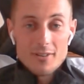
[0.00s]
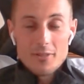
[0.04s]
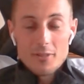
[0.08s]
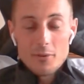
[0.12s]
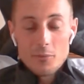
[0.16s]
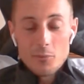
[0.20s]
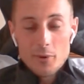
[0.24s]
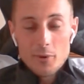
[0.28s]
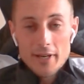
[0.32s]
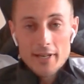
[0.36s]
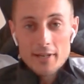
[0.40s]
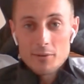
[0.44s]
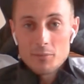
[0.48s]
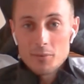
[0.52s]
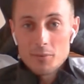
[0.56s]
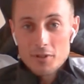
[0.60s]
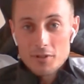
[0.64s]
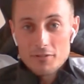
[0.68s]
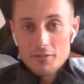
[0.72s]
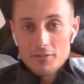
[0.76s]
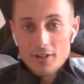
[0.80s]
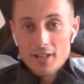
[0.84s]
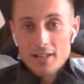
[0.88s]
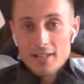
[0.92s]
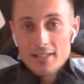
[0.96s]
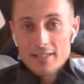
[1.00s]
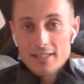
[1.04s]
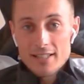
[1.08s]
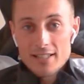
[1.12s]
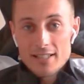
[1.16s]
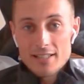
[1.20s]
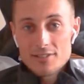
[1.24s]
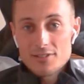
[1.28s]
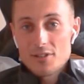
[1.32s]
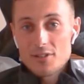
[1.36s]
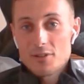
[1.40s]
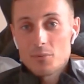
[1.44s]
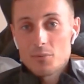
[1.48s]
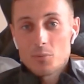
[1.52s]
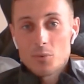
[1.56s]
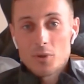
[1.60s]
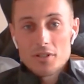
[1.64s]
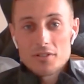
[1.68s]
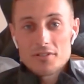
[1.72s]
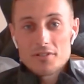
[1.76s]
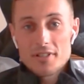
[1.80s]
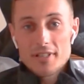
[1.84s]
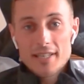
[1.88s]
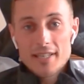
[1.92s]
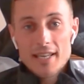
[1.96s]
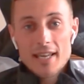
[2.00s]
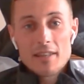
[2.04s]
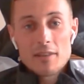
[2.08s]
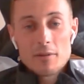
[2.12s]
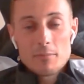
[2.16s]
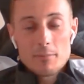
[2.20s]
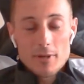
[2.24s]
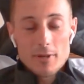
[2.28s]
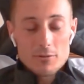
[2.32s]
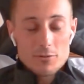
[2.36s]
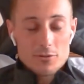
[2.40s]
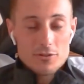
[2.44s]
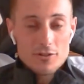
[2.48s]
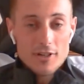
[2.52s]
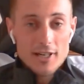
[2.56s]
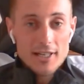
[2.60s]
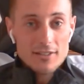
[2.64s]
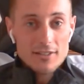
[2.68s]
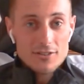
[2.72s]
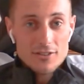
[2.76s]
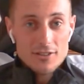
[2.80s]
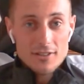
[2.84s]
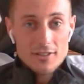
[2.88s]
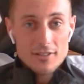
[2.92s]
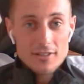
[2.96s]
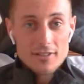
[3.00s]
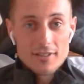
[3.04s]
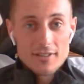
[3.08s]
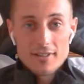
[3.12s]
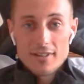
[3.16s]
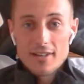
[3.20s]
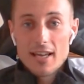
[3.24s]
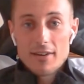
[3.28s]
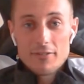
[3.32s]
the weird and wonderful ideas are the ones that get the most traction.